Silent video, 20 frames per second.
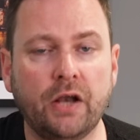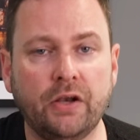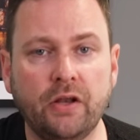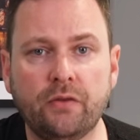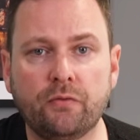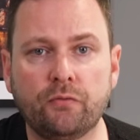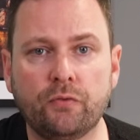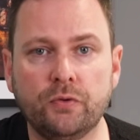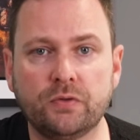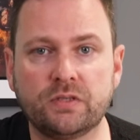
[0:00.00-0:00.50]

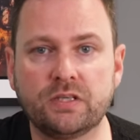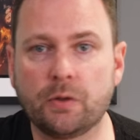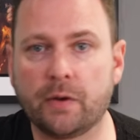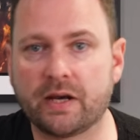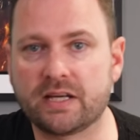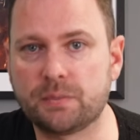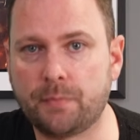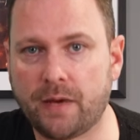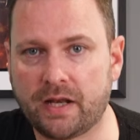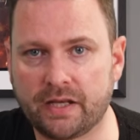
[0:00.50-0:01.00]
Another route to
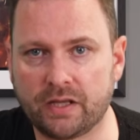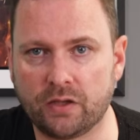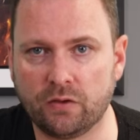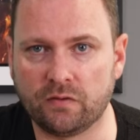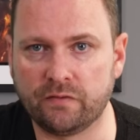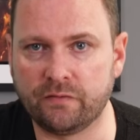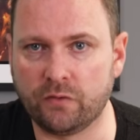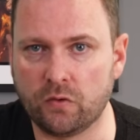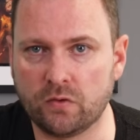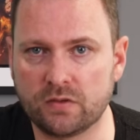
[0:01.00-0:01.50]
expanding your
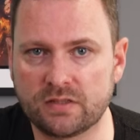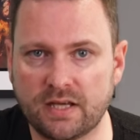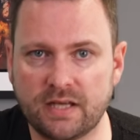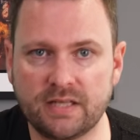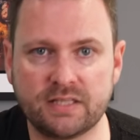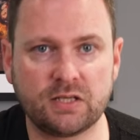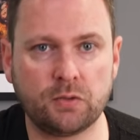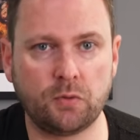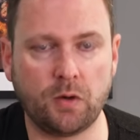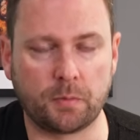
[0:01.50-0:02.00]
force
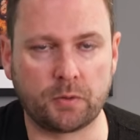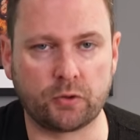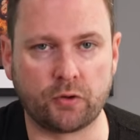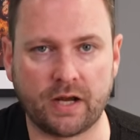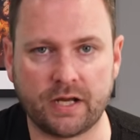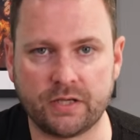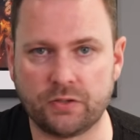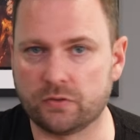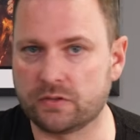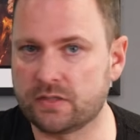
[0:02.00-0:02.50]
is to
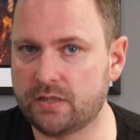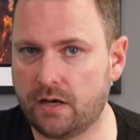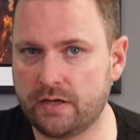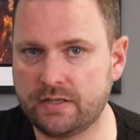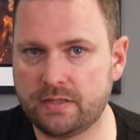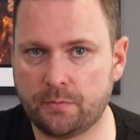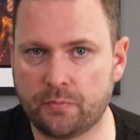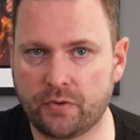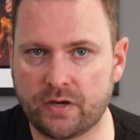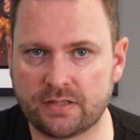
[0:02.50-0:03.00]
upgrade your
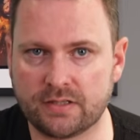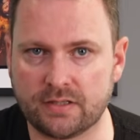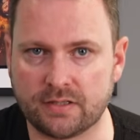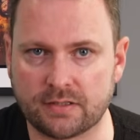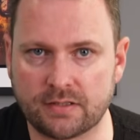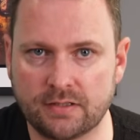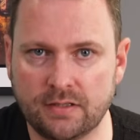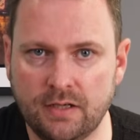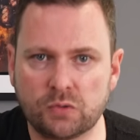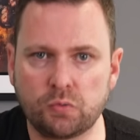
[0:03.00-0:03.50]
Titan
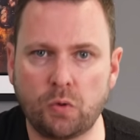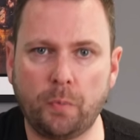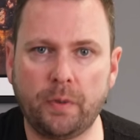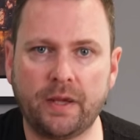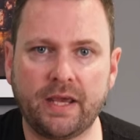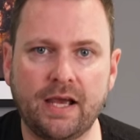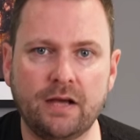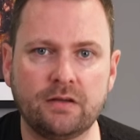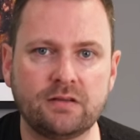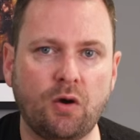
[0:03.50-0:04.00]
presence.
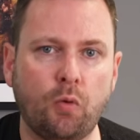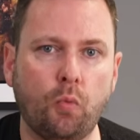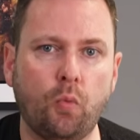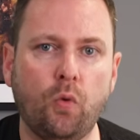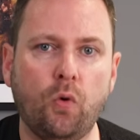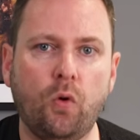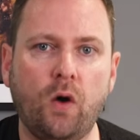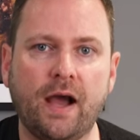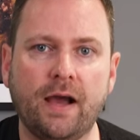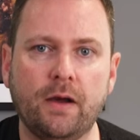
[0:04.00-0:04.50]
Swapping out a
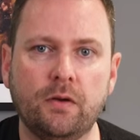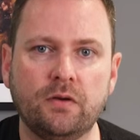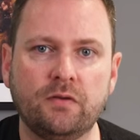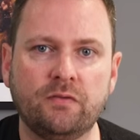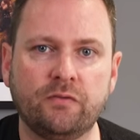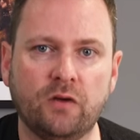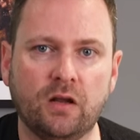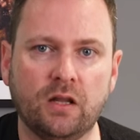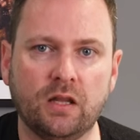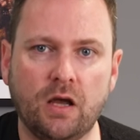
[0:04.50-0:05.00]
Warhound
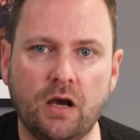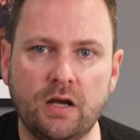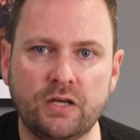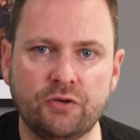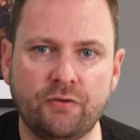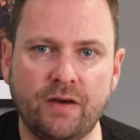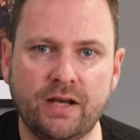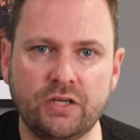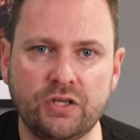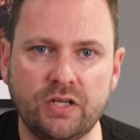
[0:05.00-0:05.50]
for a
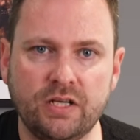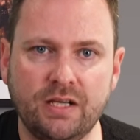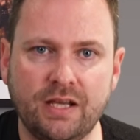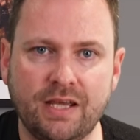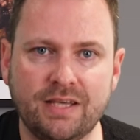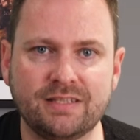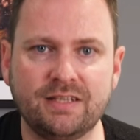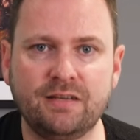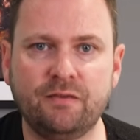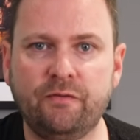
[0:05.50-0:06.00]
larger engine
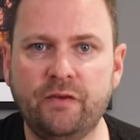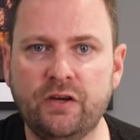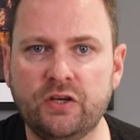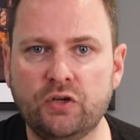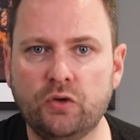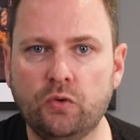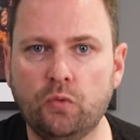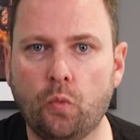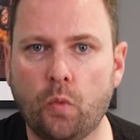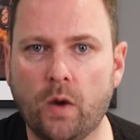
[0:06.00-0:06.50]
is an
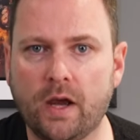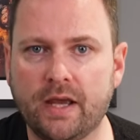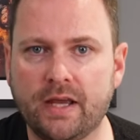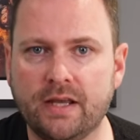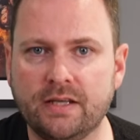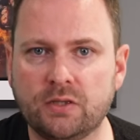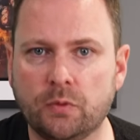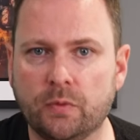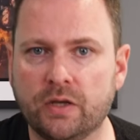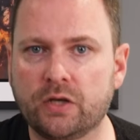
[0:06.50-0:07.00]
efficient way
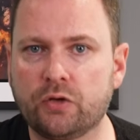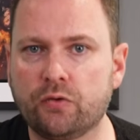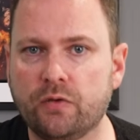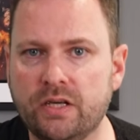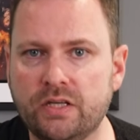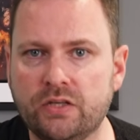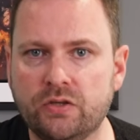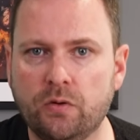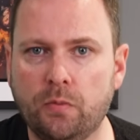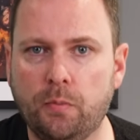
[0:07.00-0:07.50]
to
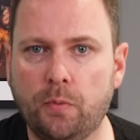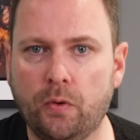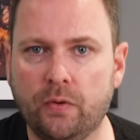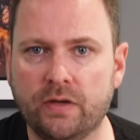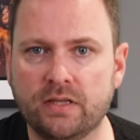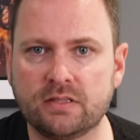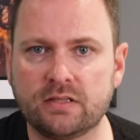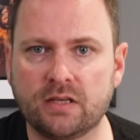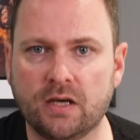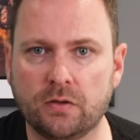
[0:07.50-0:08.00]
increase your
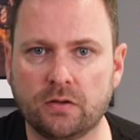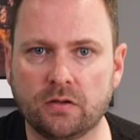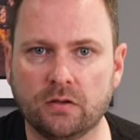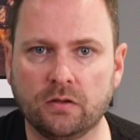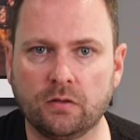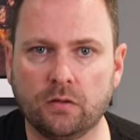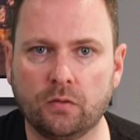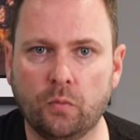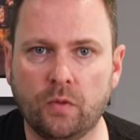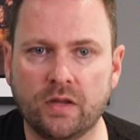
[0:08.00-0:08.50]
points
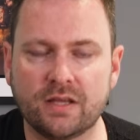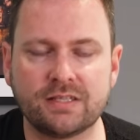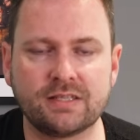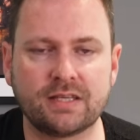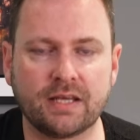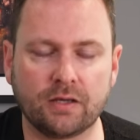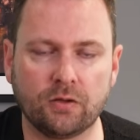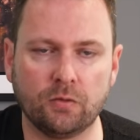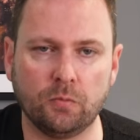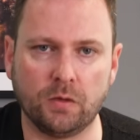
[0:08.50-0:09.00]
total with a
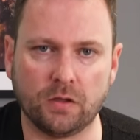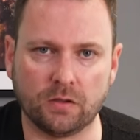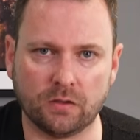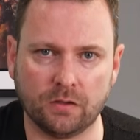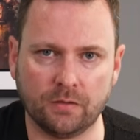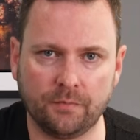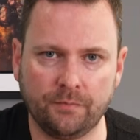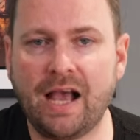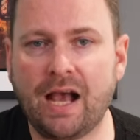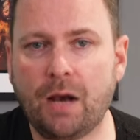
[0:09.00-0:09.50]
single
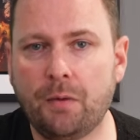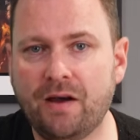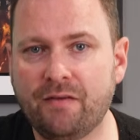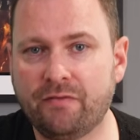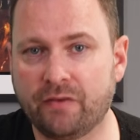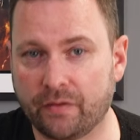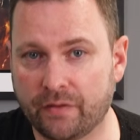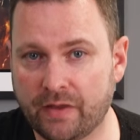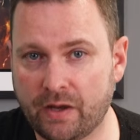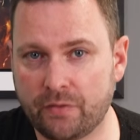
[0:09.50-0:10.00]
model.
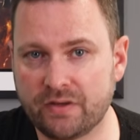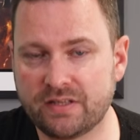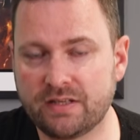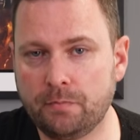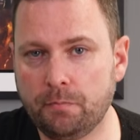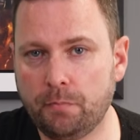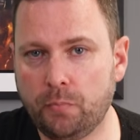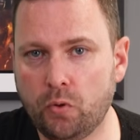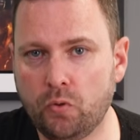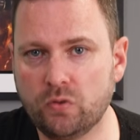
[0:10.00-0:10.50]
However, there is an
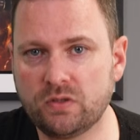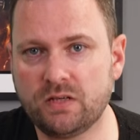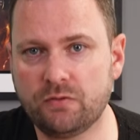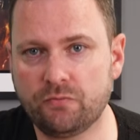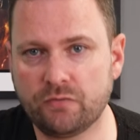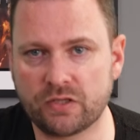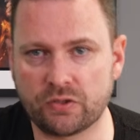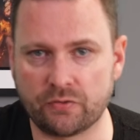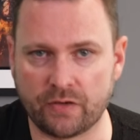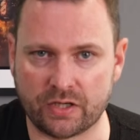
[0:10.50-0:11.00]
important
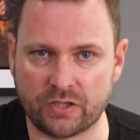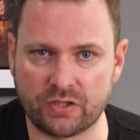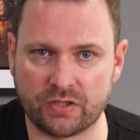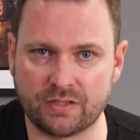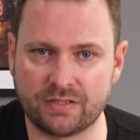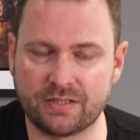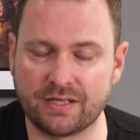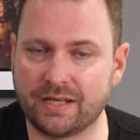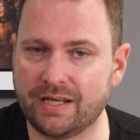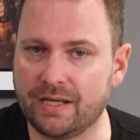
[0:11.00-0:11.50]

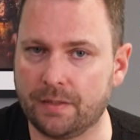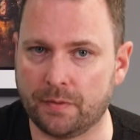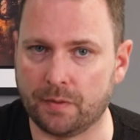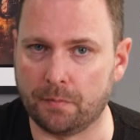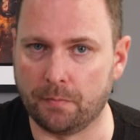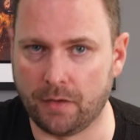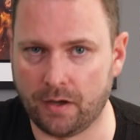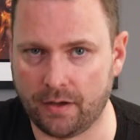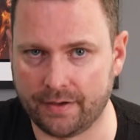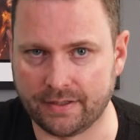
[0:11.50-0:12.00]
restriction to keep
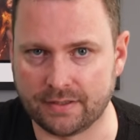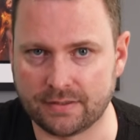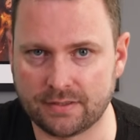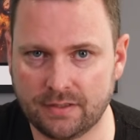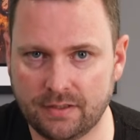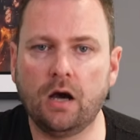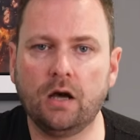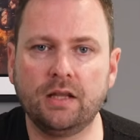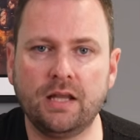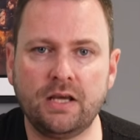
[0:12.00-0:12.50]
in mind.
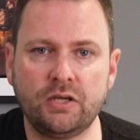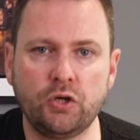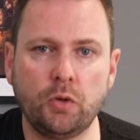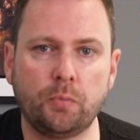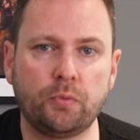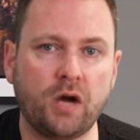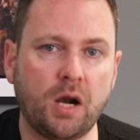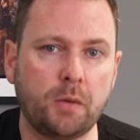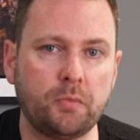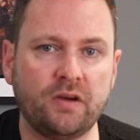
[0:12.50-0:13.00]
Unless your
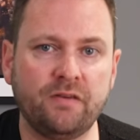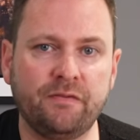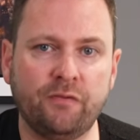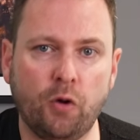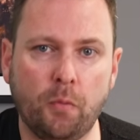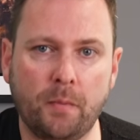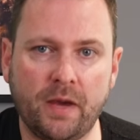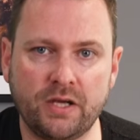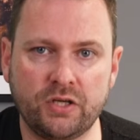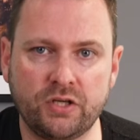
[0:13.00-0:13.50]
primary
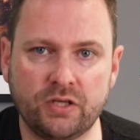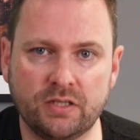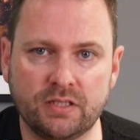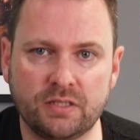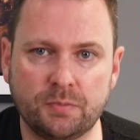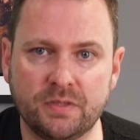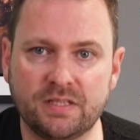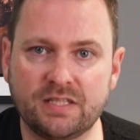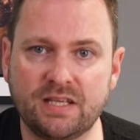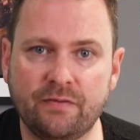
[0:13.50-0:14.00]
formation
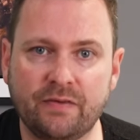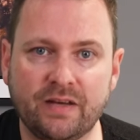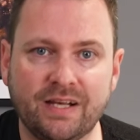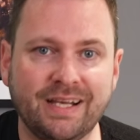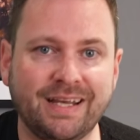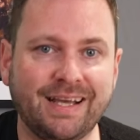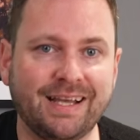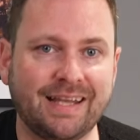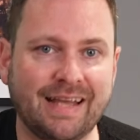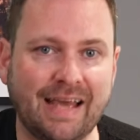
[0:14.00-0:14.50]

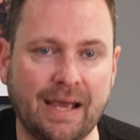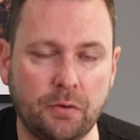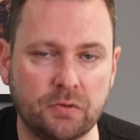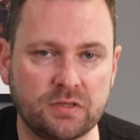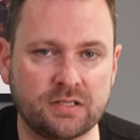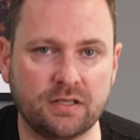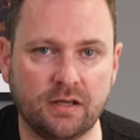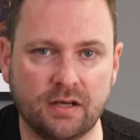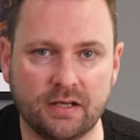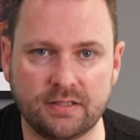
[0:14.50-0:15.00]
specifically
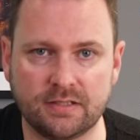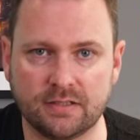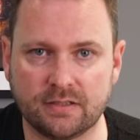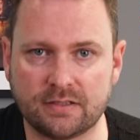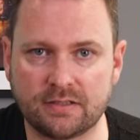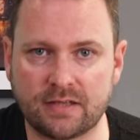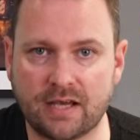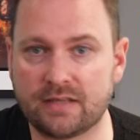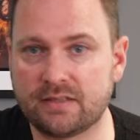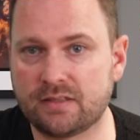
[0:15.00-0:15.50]
allows
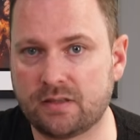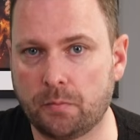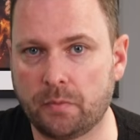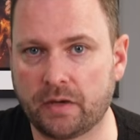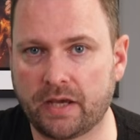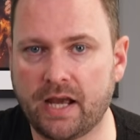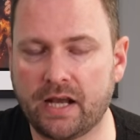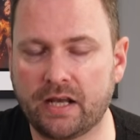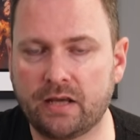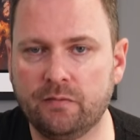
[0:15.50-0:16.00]
Titans, as some
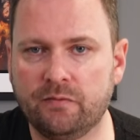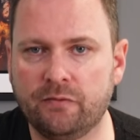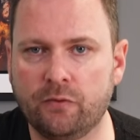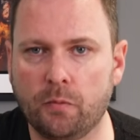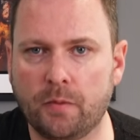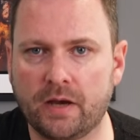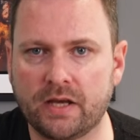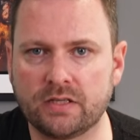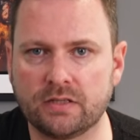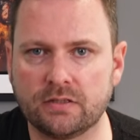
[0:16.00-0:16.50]
Mechanicum
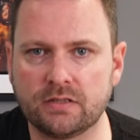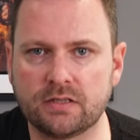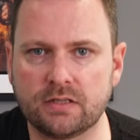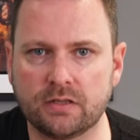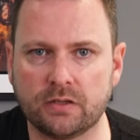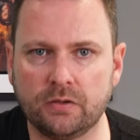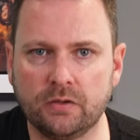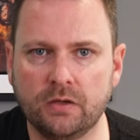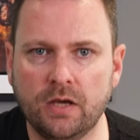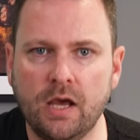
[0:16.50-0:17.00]
formations
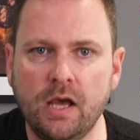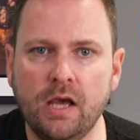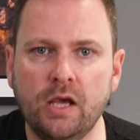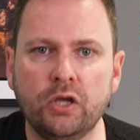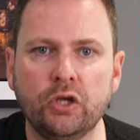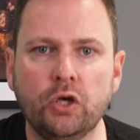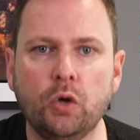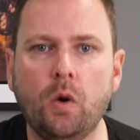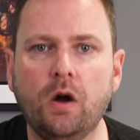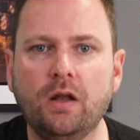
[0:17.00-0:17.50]
do,
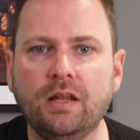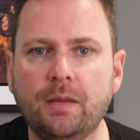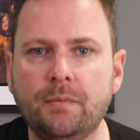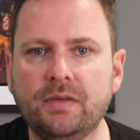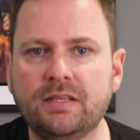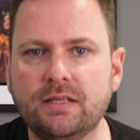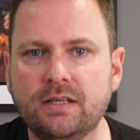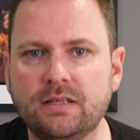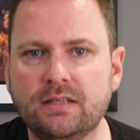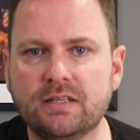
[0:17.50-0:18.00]
you are
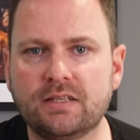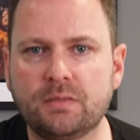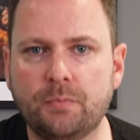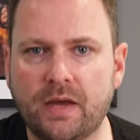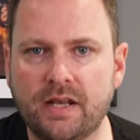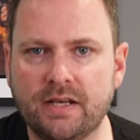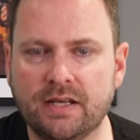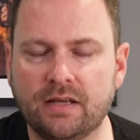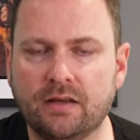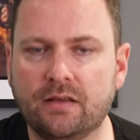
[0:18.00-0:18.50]
limited to
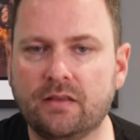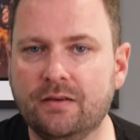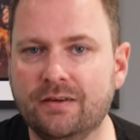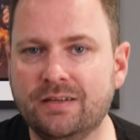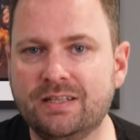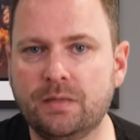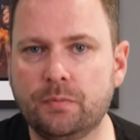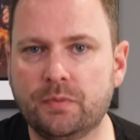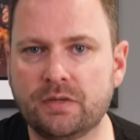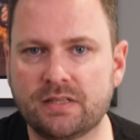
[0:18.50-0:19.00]
spending
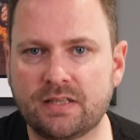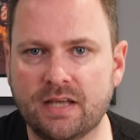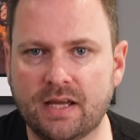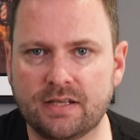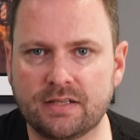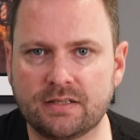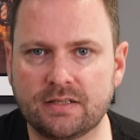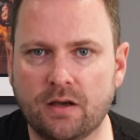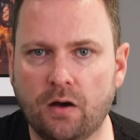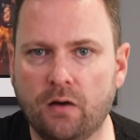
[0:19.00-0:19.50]

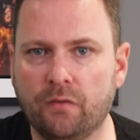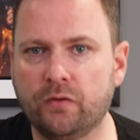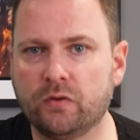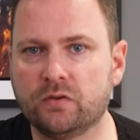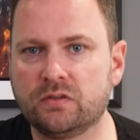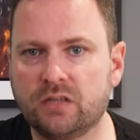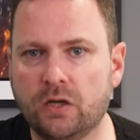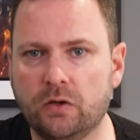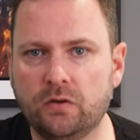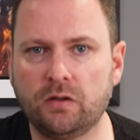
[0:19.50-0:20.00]
30% of your
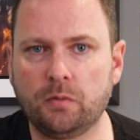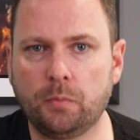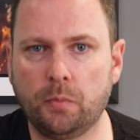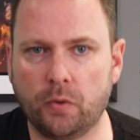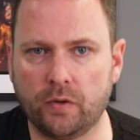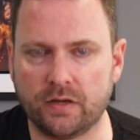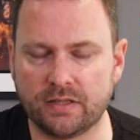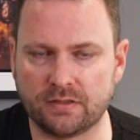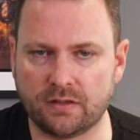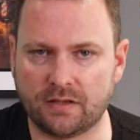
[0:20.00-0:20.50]
total
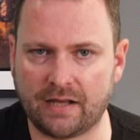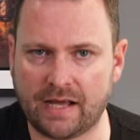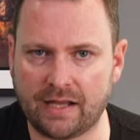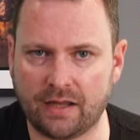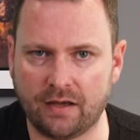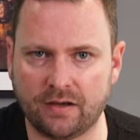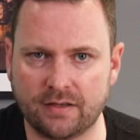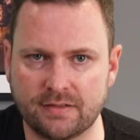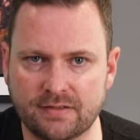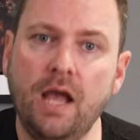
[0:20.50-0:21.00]
points on
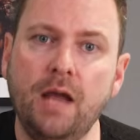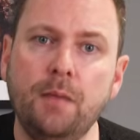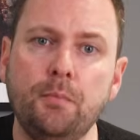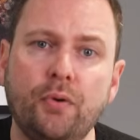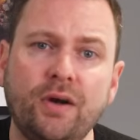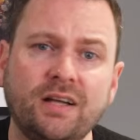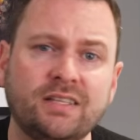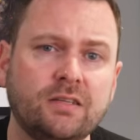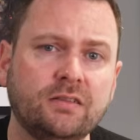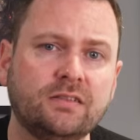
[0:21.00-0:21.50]
allies. In
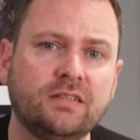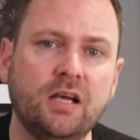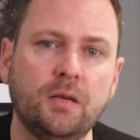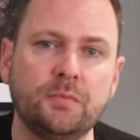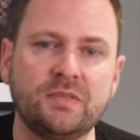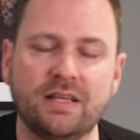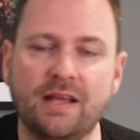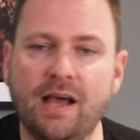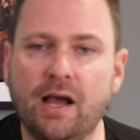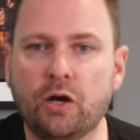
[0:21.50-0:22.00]
practical
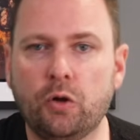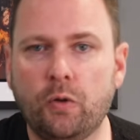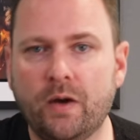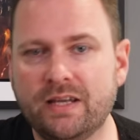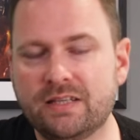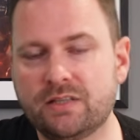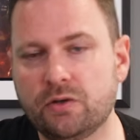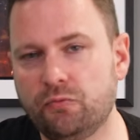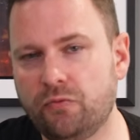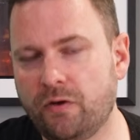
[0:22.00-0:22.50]
terms, that
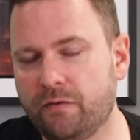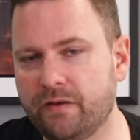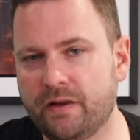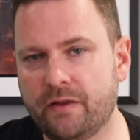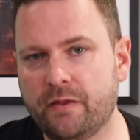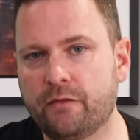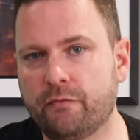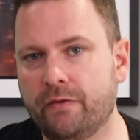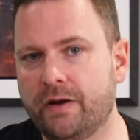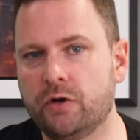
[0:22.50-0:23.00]
equates to roughly
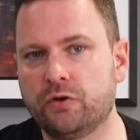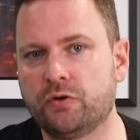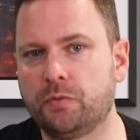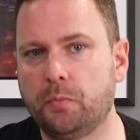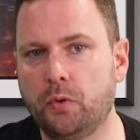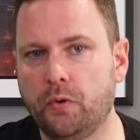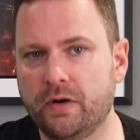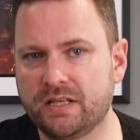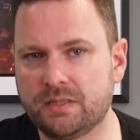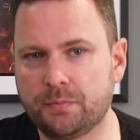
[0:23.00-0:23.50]
300
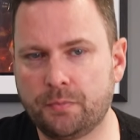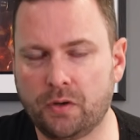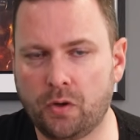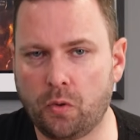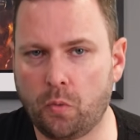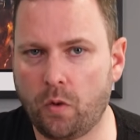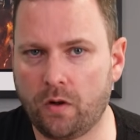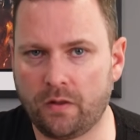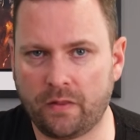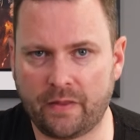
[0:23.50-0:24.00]
points per
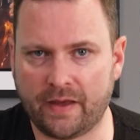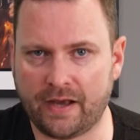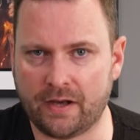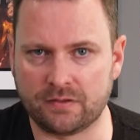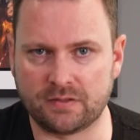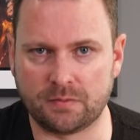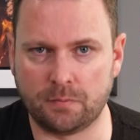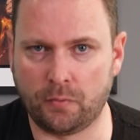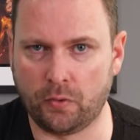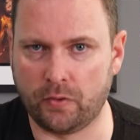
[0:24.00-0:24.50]

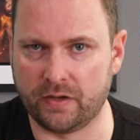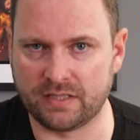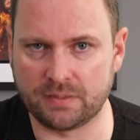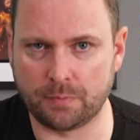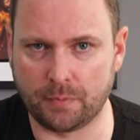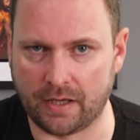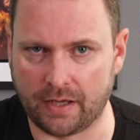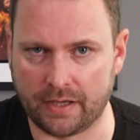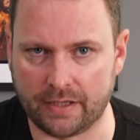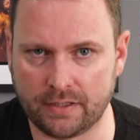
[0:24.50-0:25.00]
1,000 points
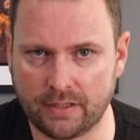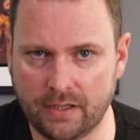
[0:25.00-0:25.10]
played.